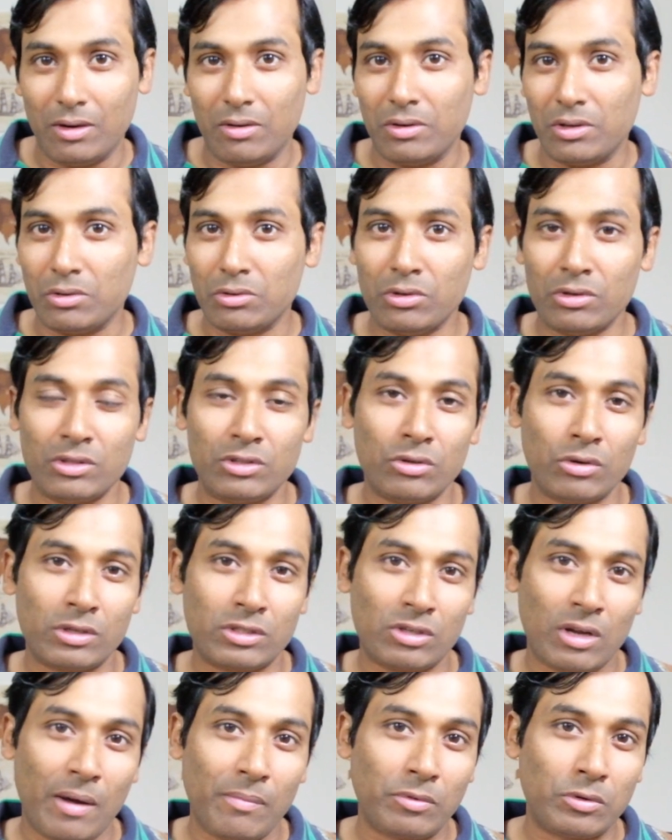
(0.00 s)
You
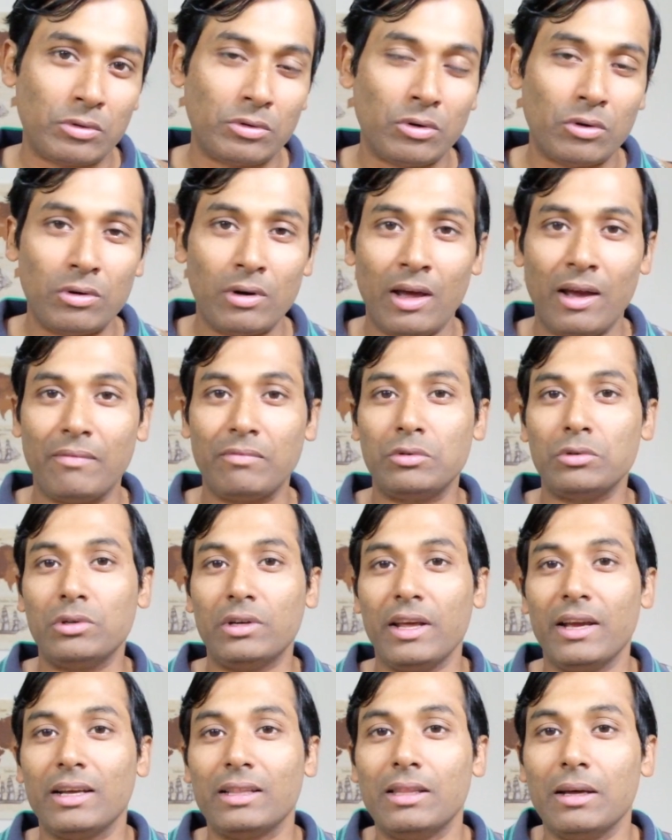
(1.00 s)
don't have to
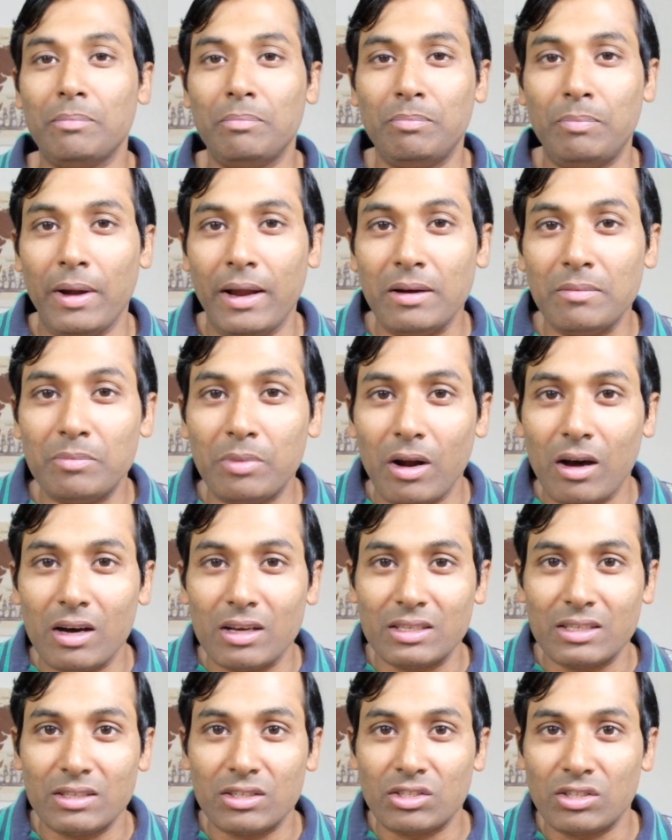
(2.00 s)
take the
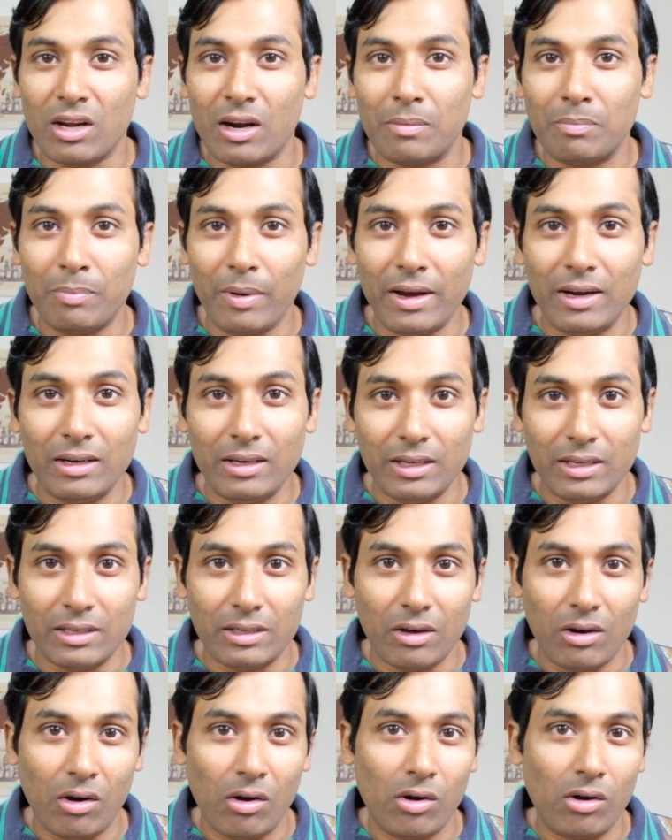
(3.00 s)
paintbrush and start
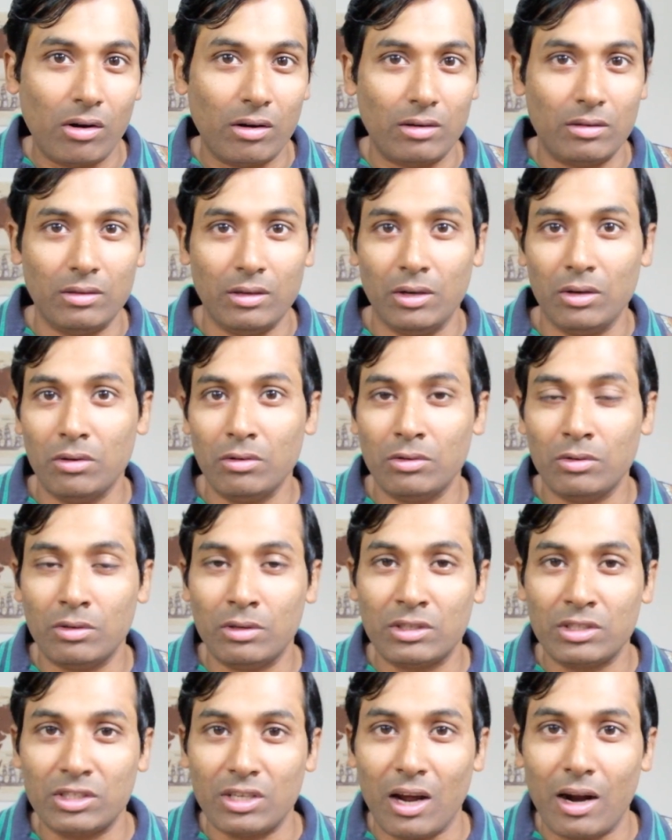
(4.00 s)
painting, or
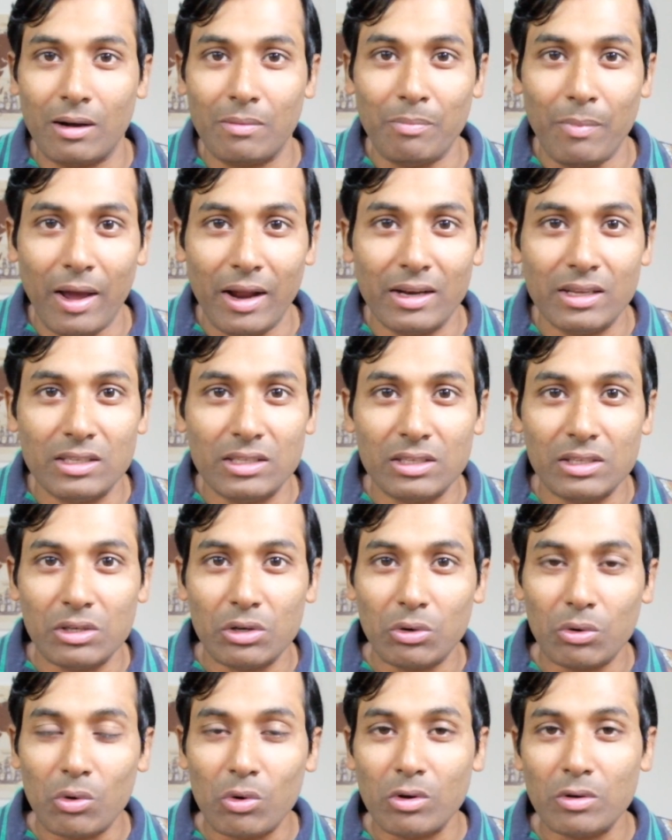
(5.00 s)
start managing
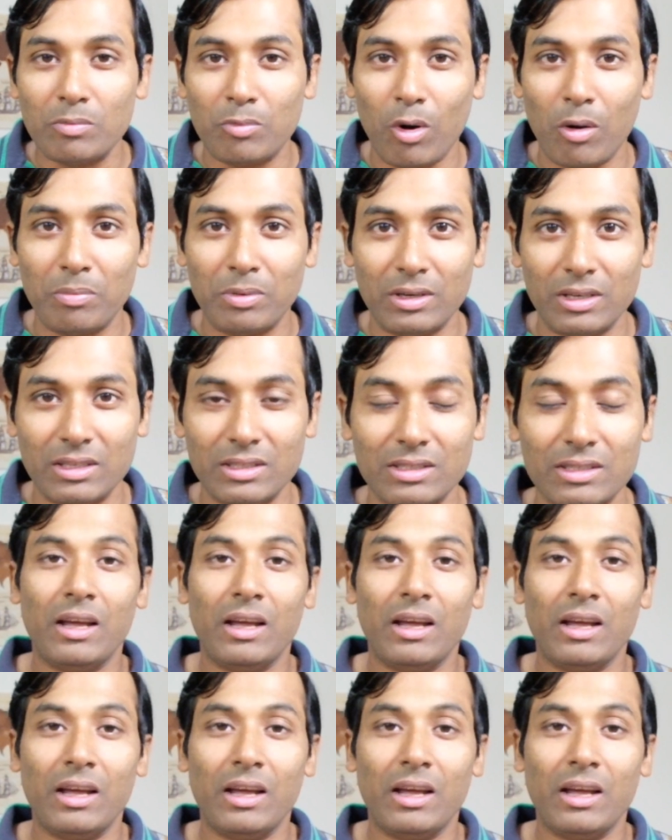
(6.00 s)
your own properties.